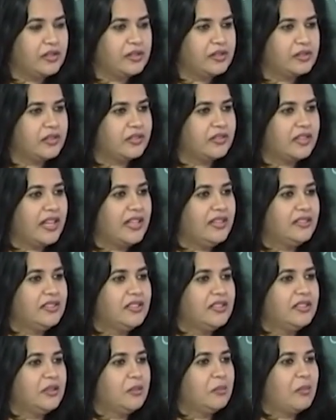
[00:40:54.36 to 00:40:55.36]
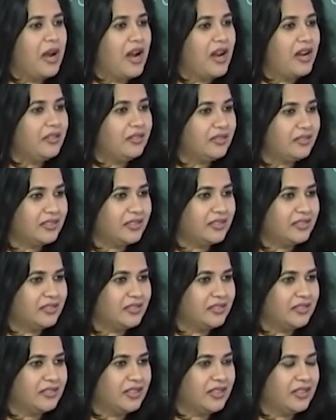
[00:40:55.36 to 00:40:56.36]
Society demands
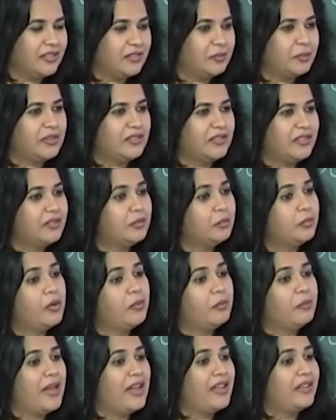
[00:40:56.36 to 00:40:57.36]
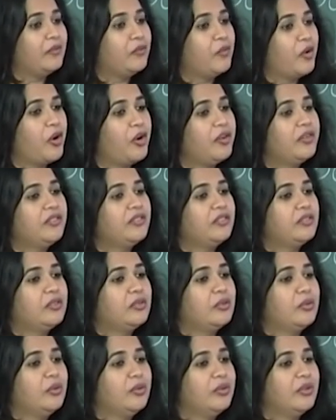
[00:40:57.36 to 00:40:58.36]
certain things, but this man wants
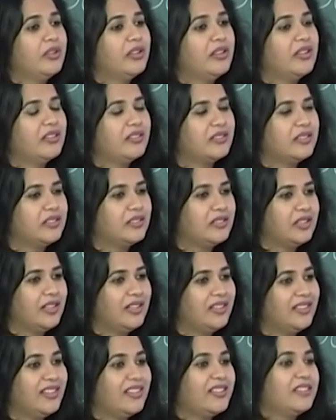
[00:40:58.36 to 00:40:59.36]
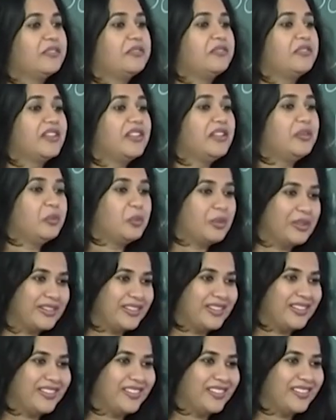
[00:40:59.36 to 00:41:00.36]
to retain his free
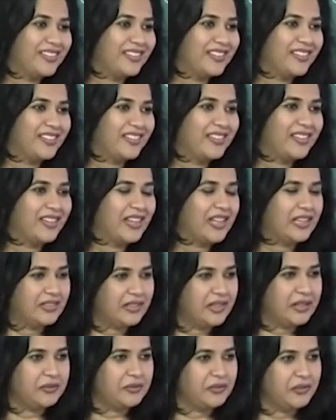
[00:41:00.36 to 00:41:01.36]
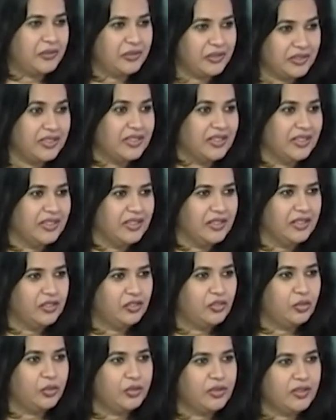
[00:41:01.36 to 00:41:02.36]
will, and therefore he
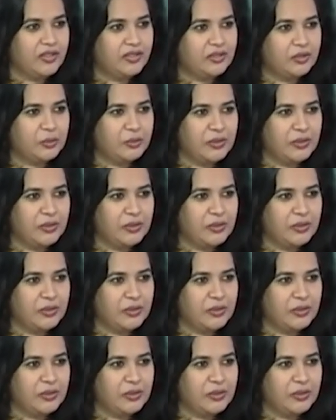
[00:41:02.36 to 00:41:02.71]
chooses to